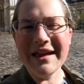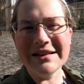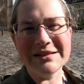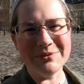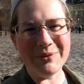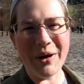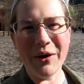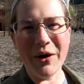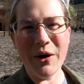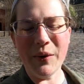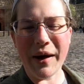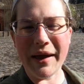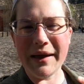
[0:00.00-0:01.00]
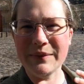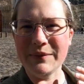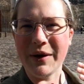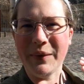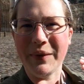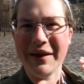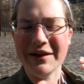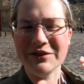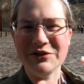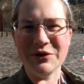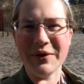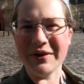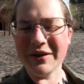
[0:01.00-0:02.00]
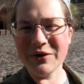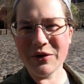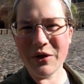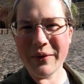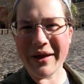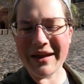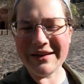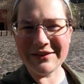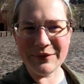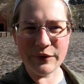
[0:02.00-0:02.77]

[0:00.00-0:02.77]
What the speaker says: Tomorrow I am going to another location,